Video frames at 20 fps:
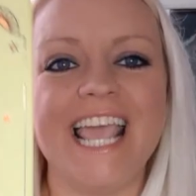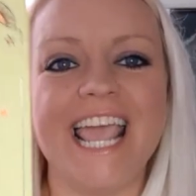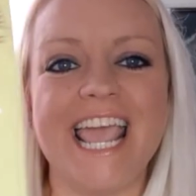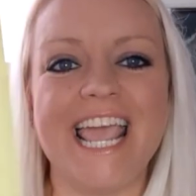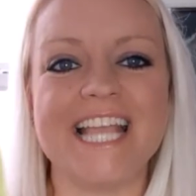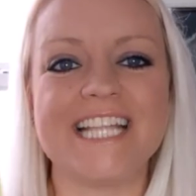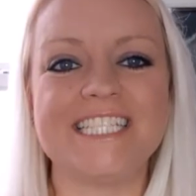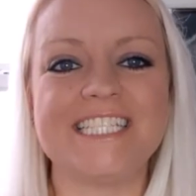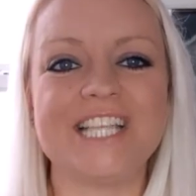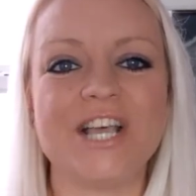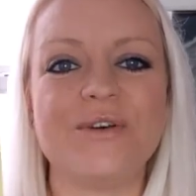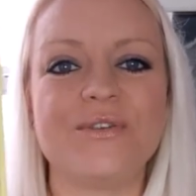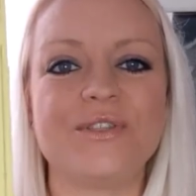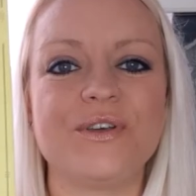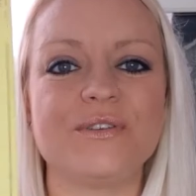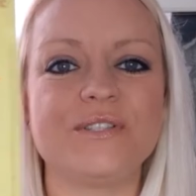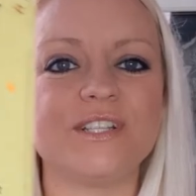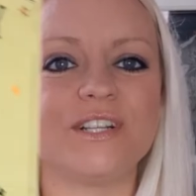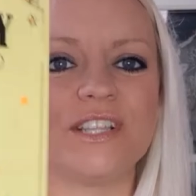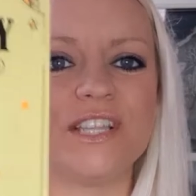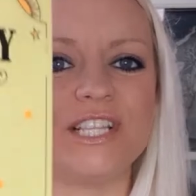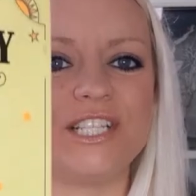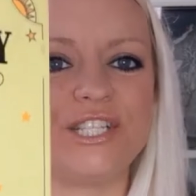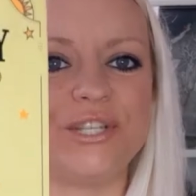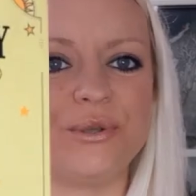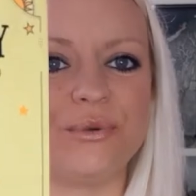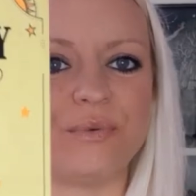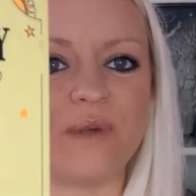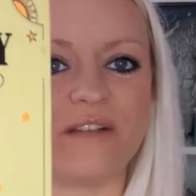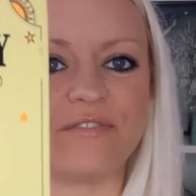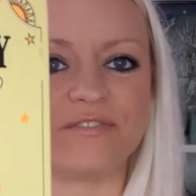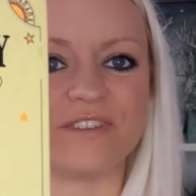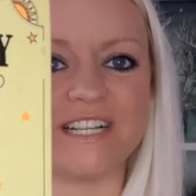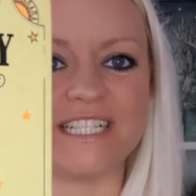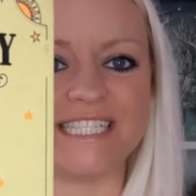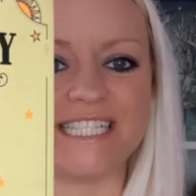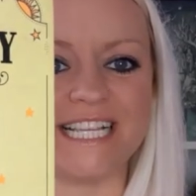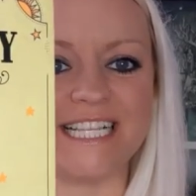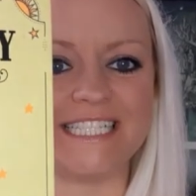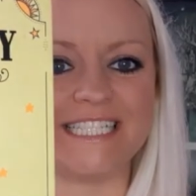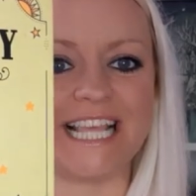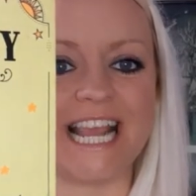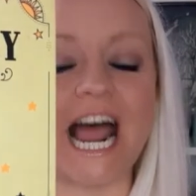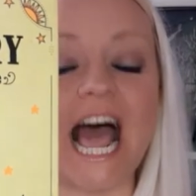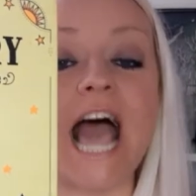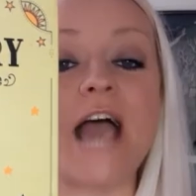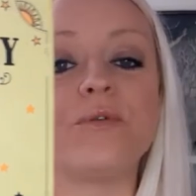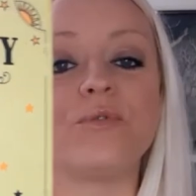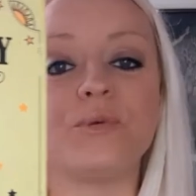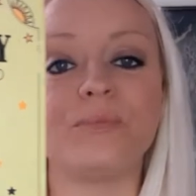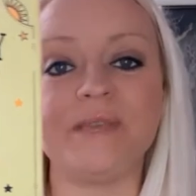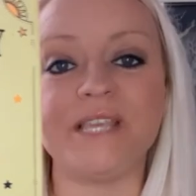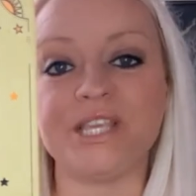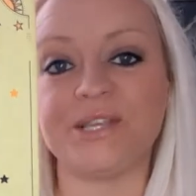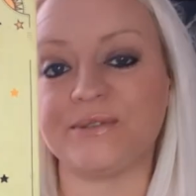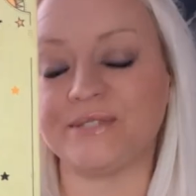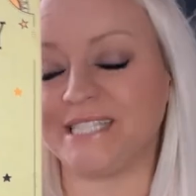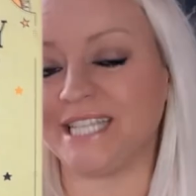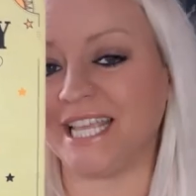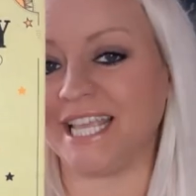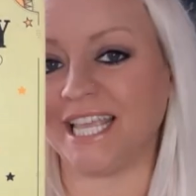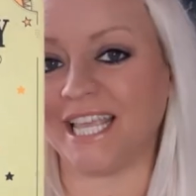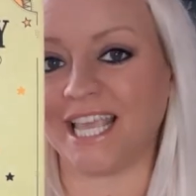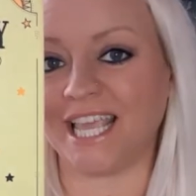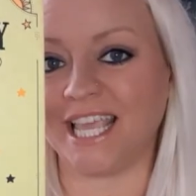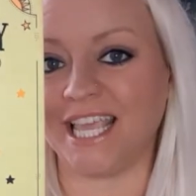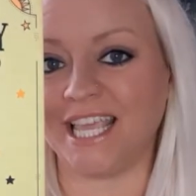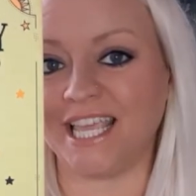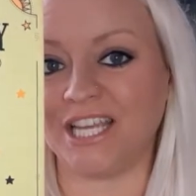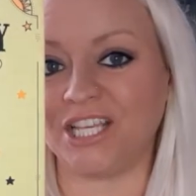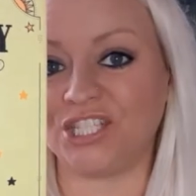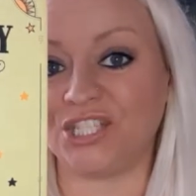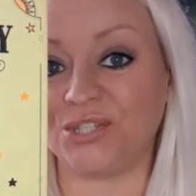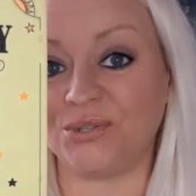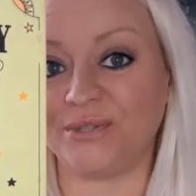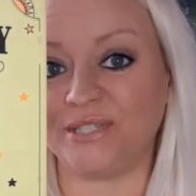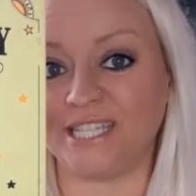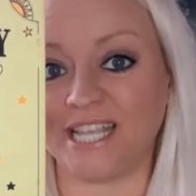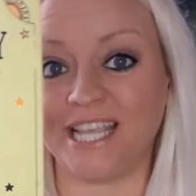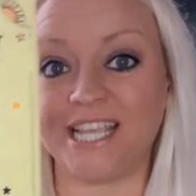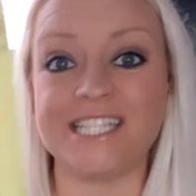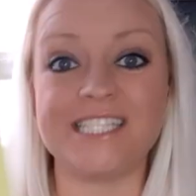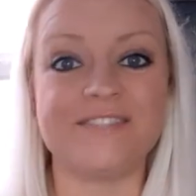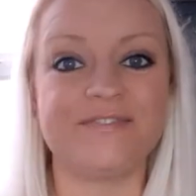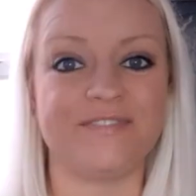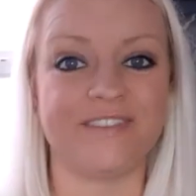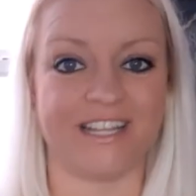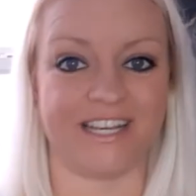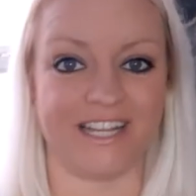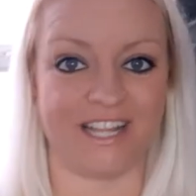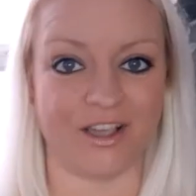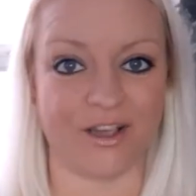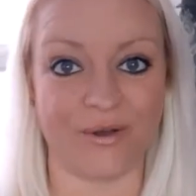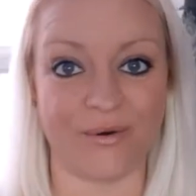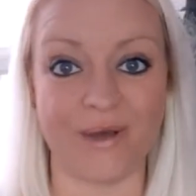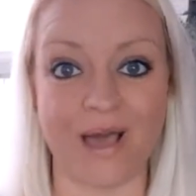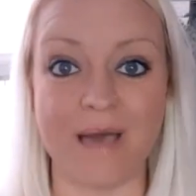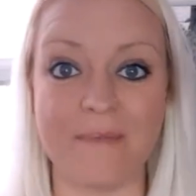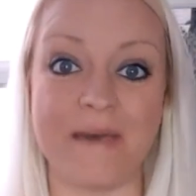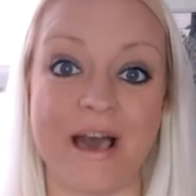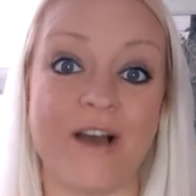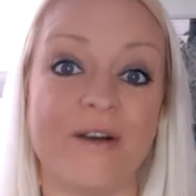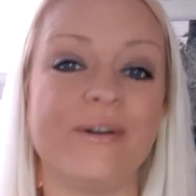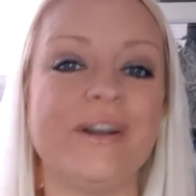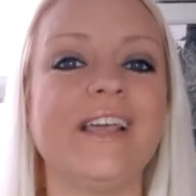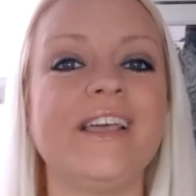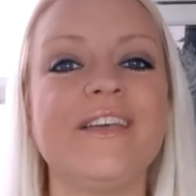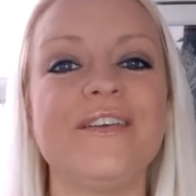And so those are the two references that I will be using in today's video about